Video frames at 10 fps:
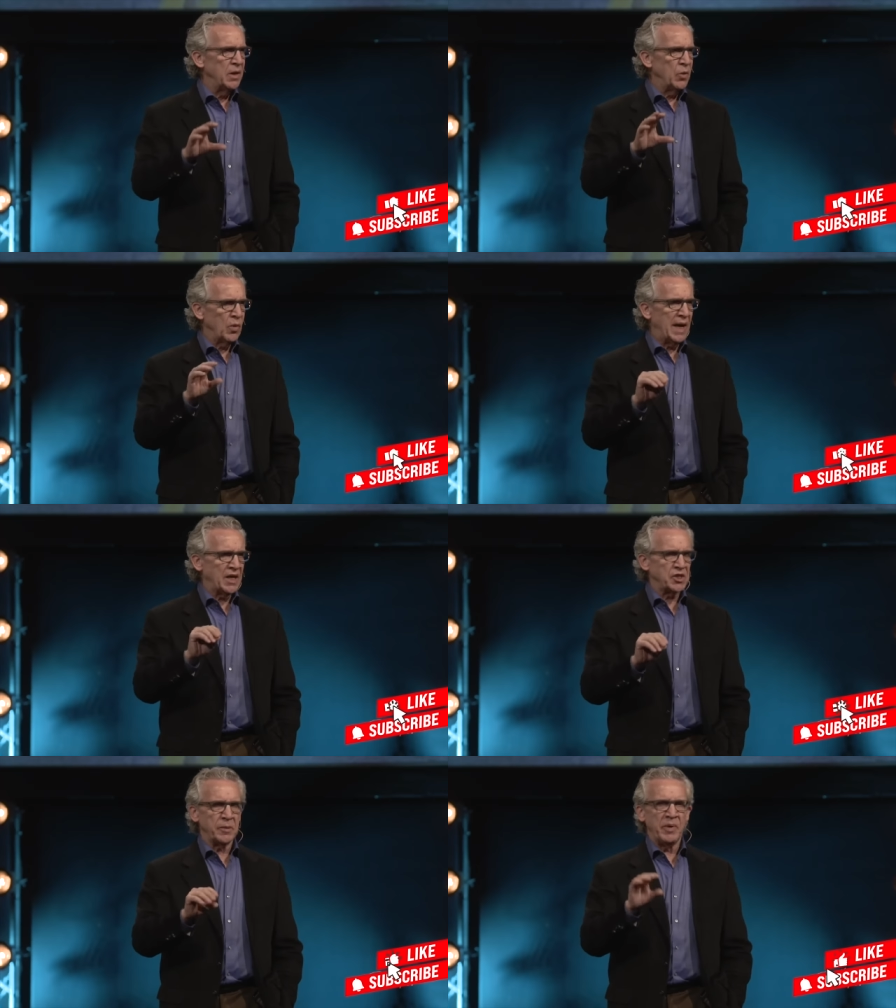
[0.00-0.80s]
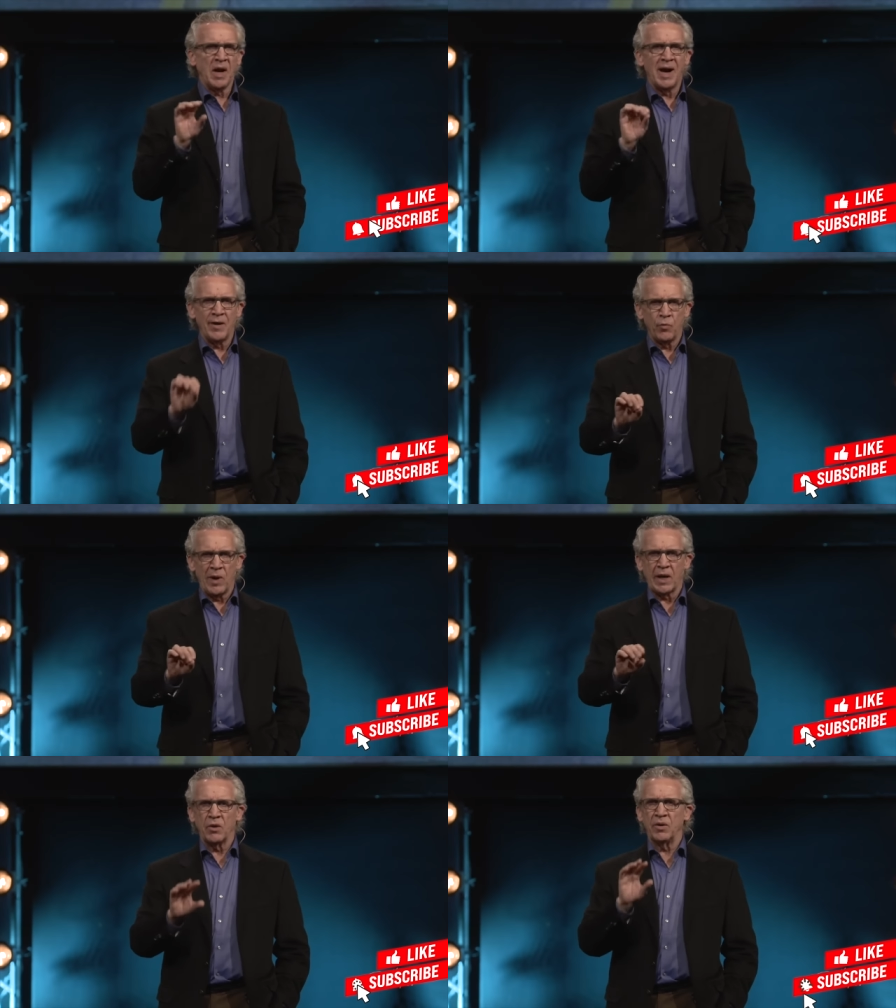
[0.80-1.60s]
will actually be on
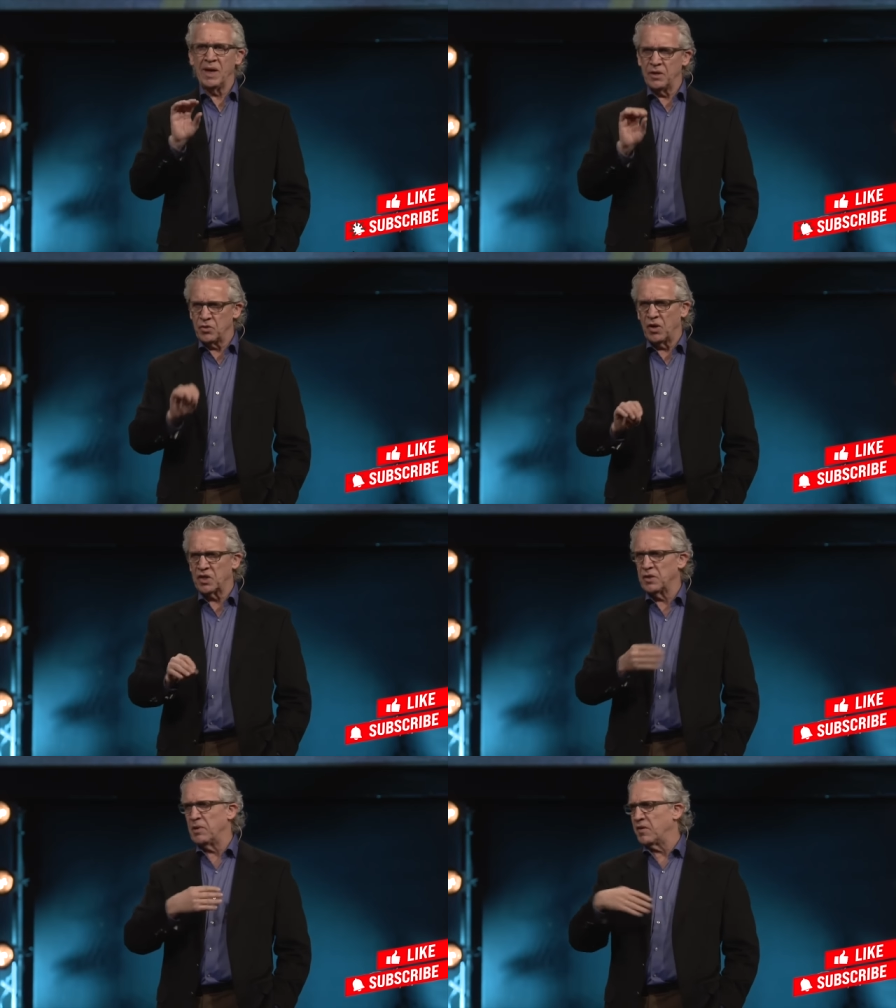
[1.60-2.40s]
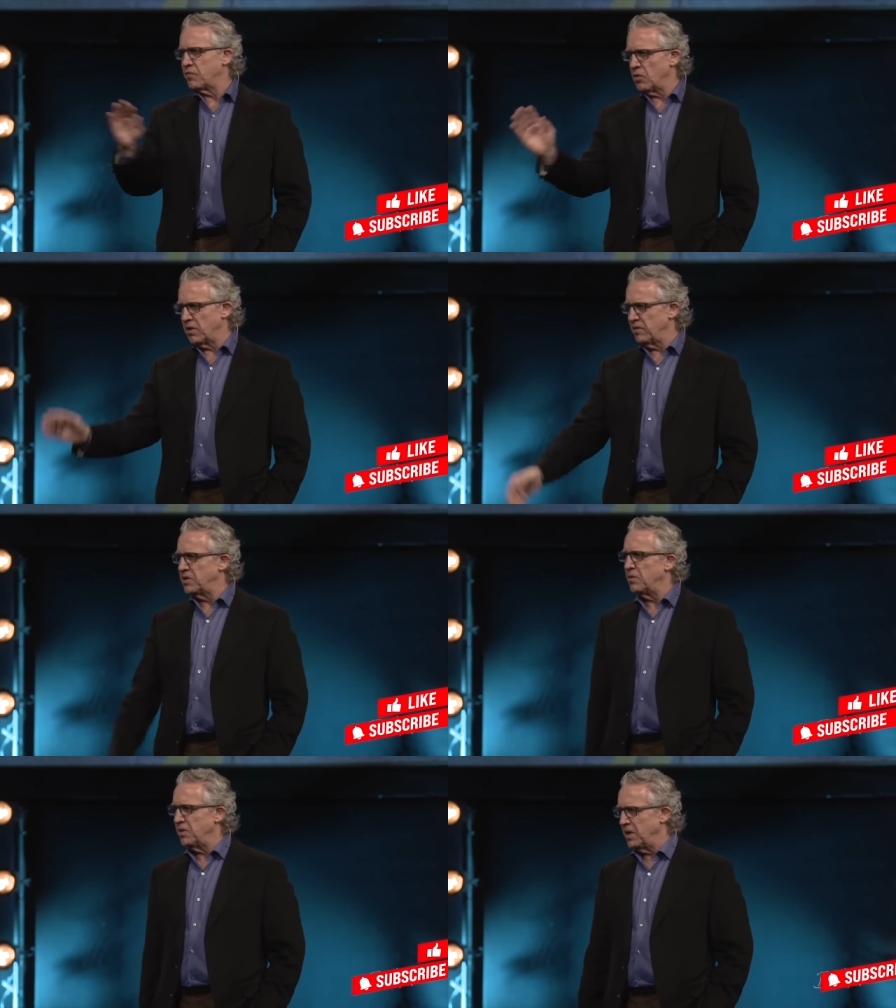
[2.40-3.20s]
record and talked about for all of
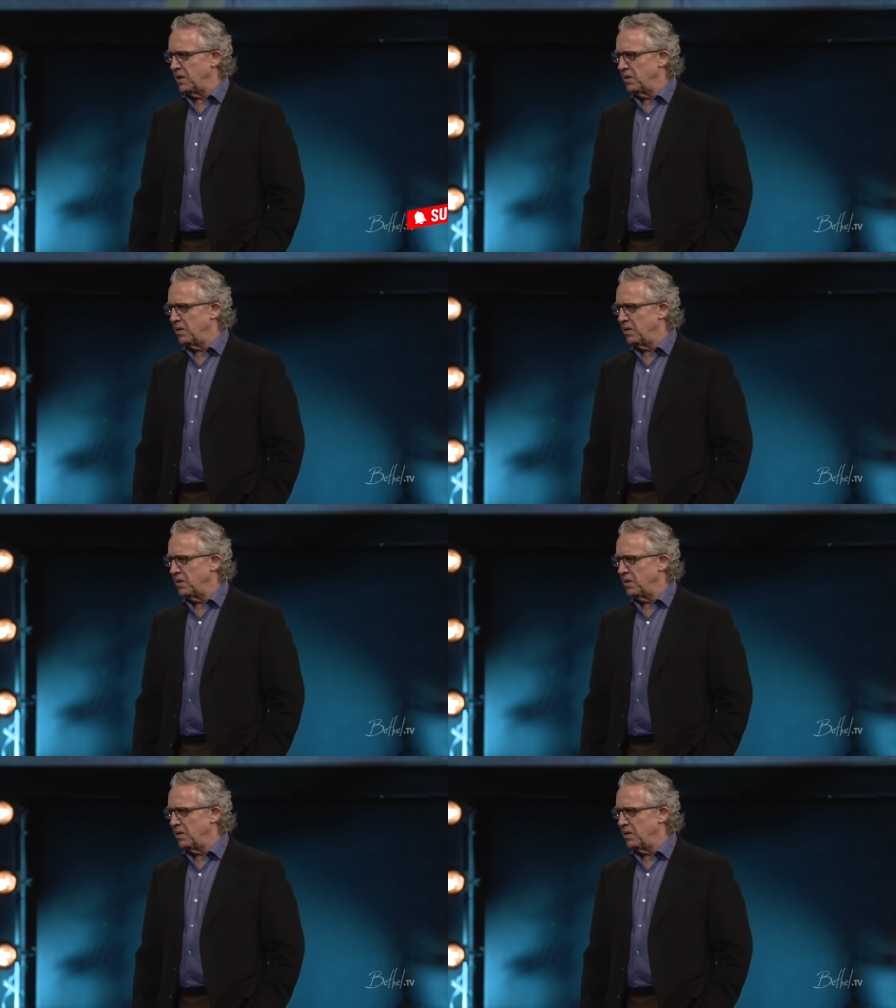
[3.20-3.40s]
eternity.